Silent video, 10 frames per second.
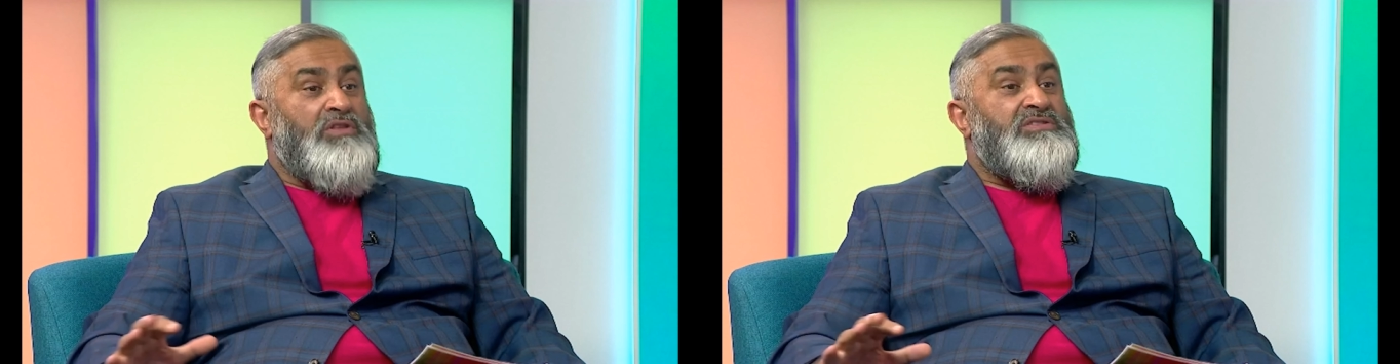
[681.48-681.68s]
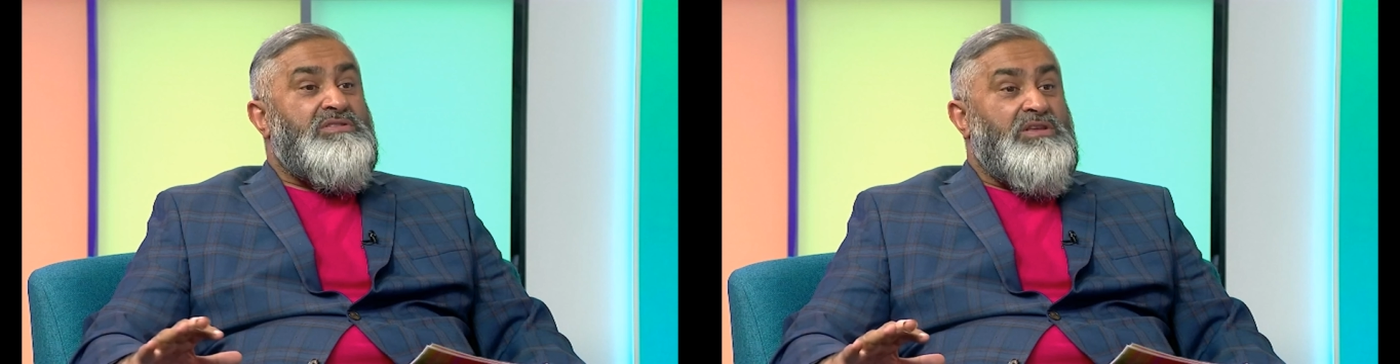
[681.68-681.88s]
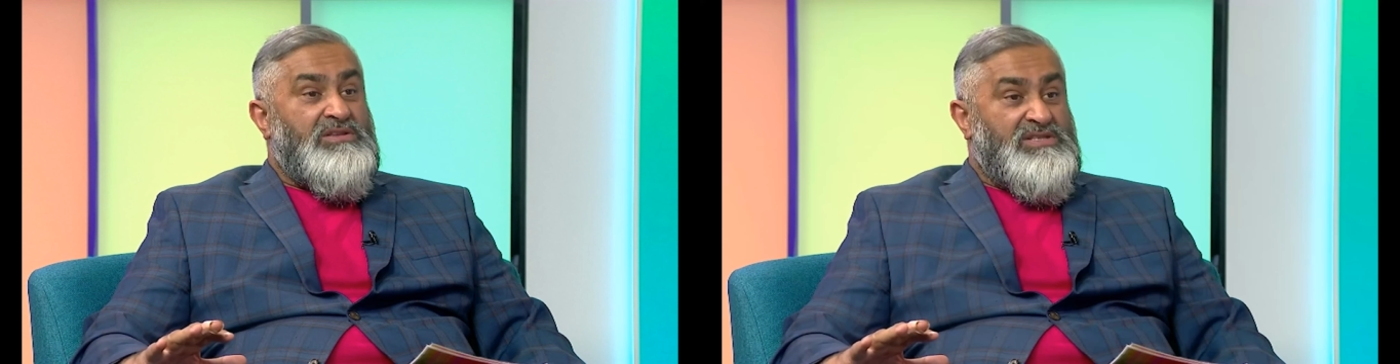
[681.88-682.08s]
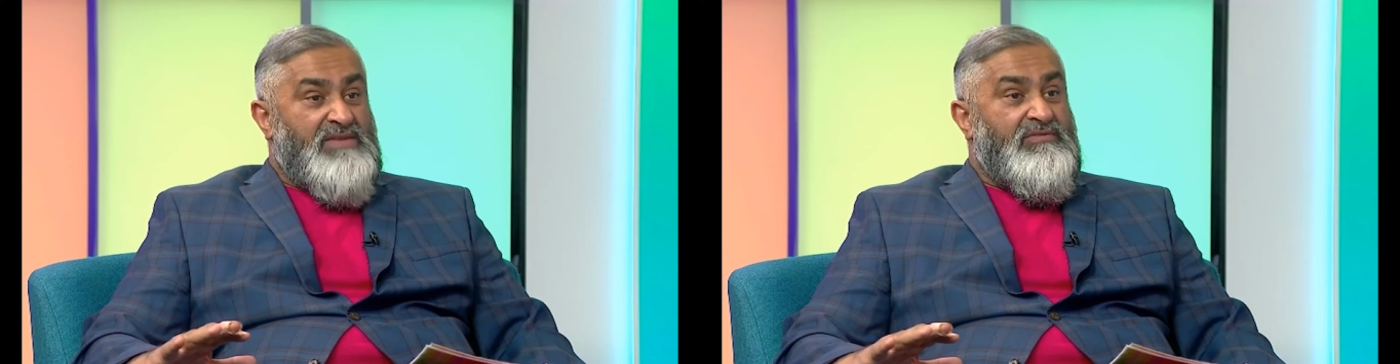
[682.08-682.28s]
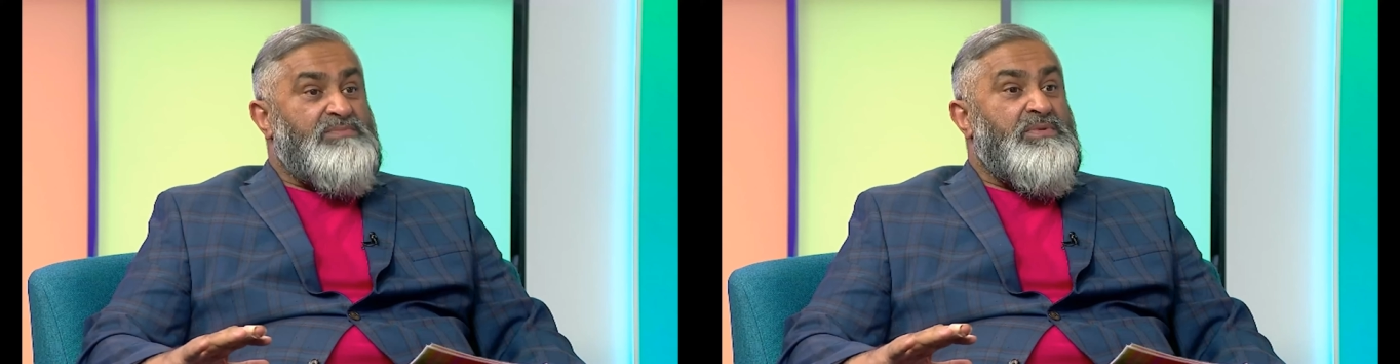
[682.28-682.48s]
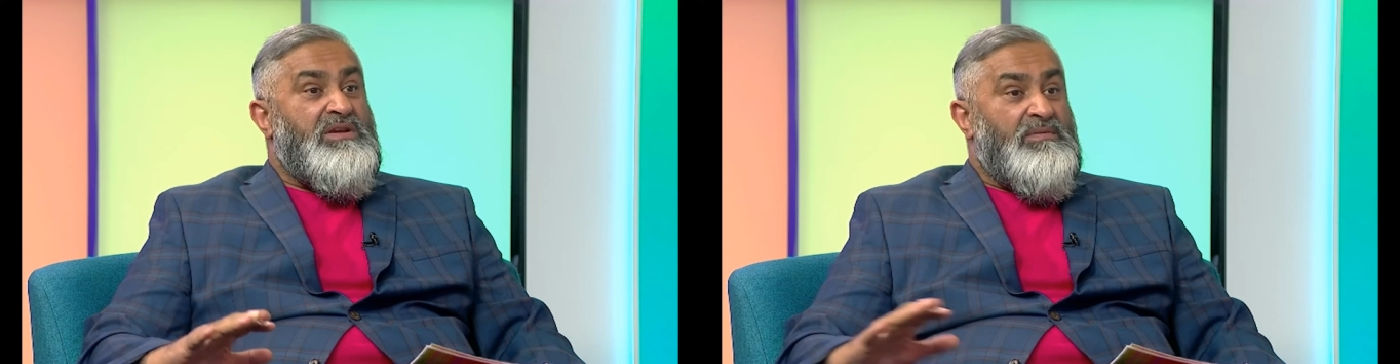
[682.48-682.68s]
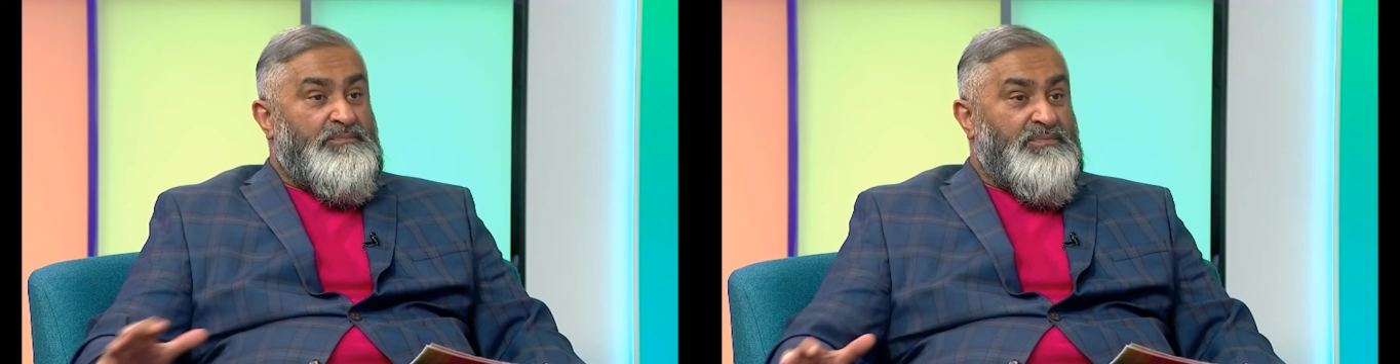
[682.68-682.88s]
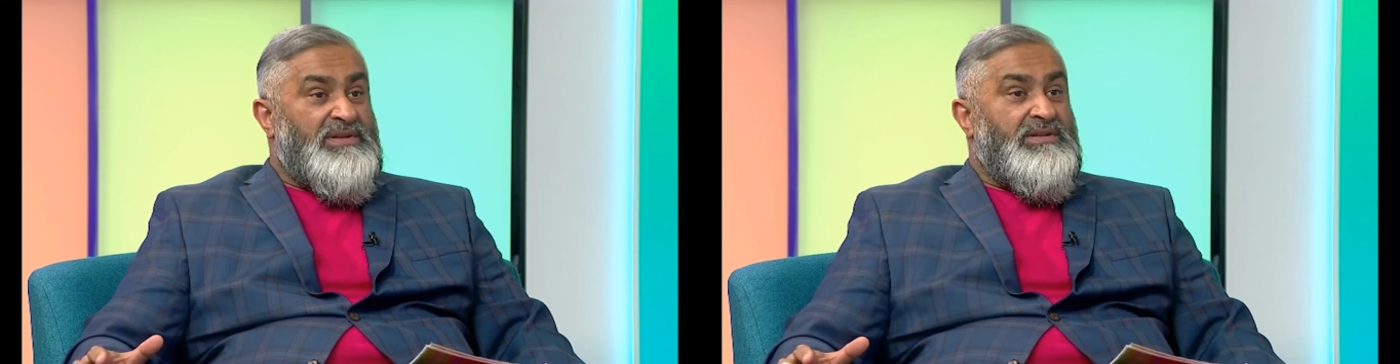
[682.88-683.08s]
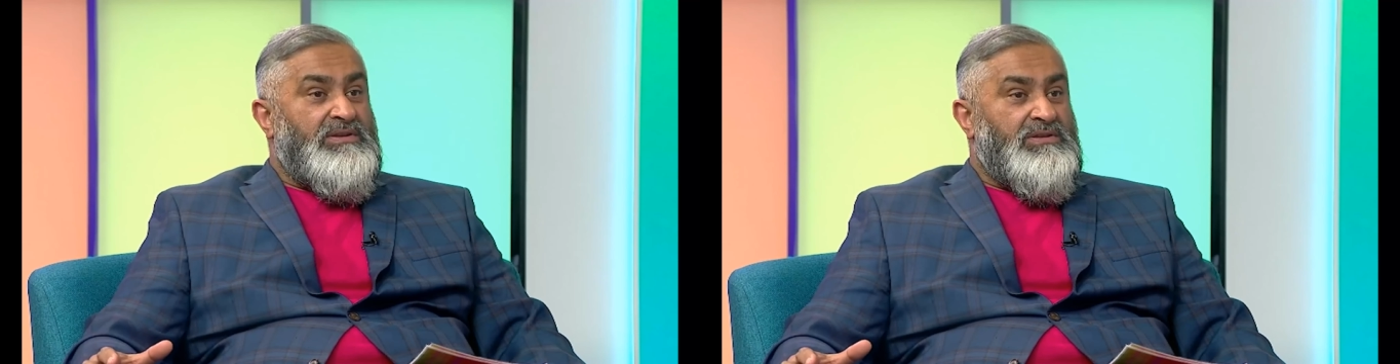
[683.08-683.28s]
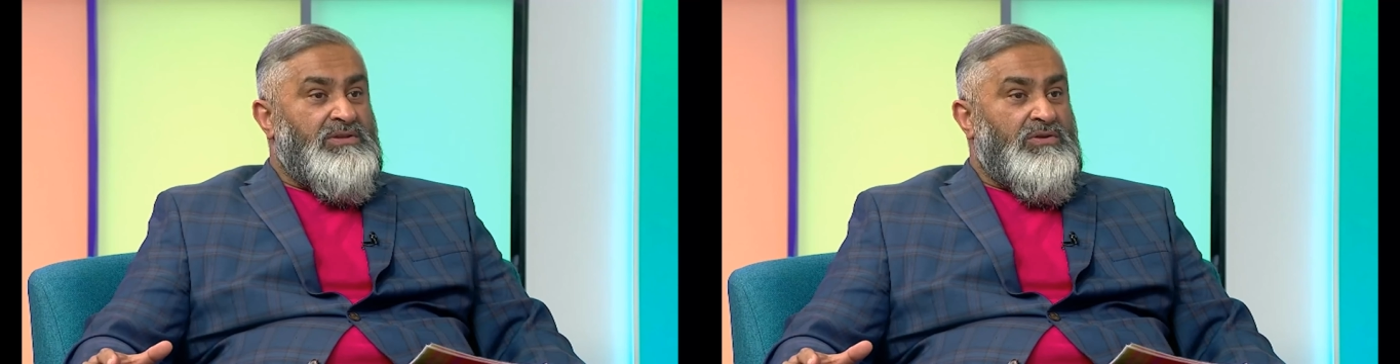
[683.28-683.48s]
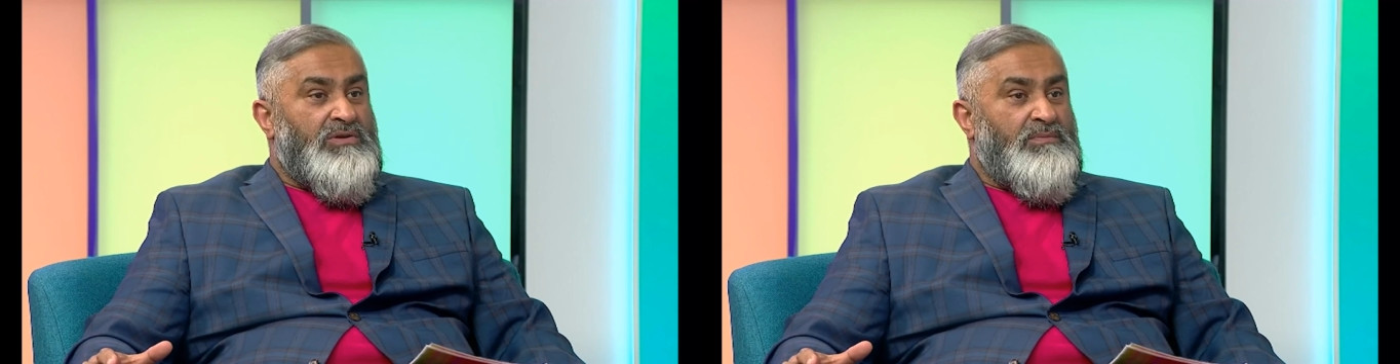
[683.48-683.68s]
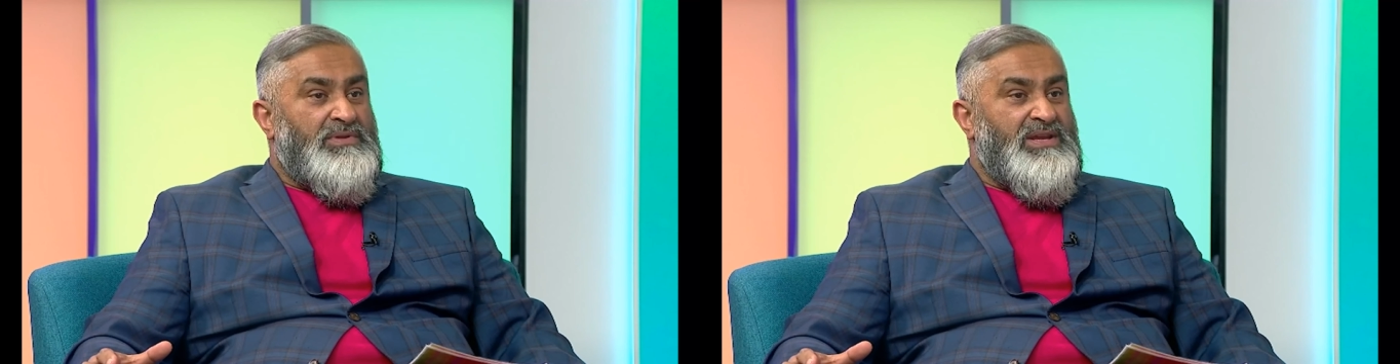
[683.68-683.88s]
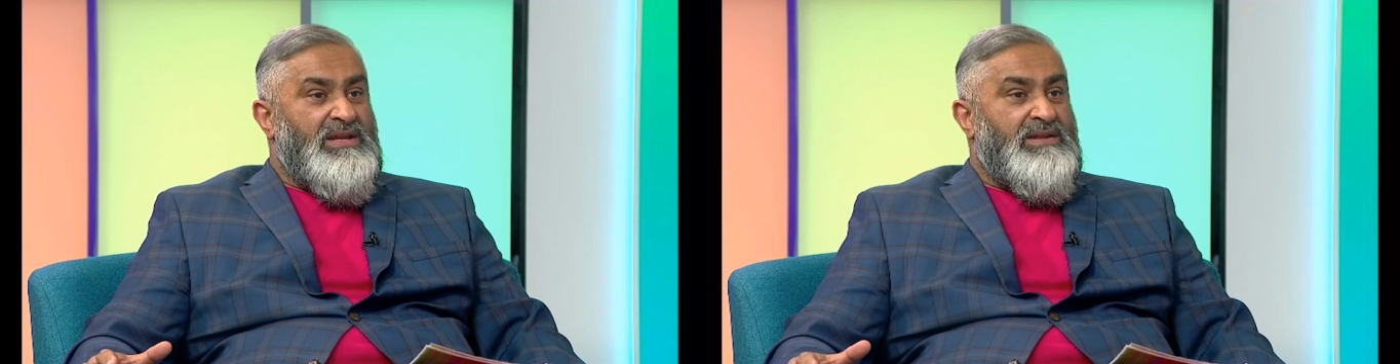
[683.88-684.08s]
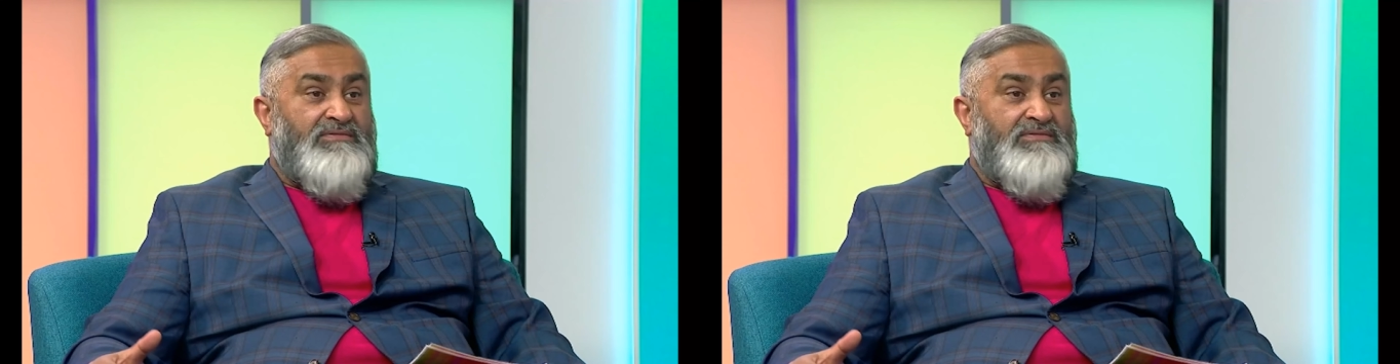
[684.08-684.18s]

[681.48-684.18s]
the survey's been completed and